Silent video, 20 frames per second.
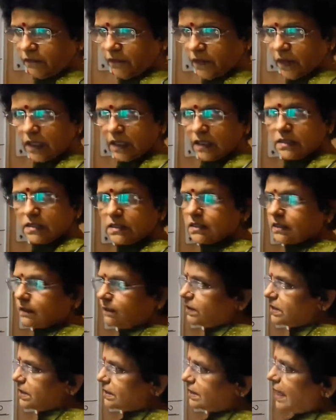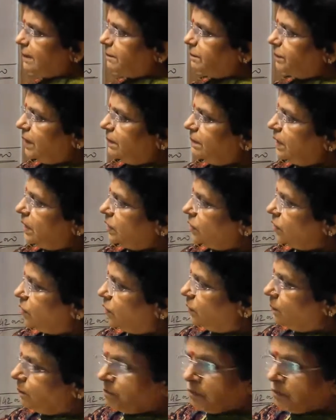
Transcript: first. Step number two,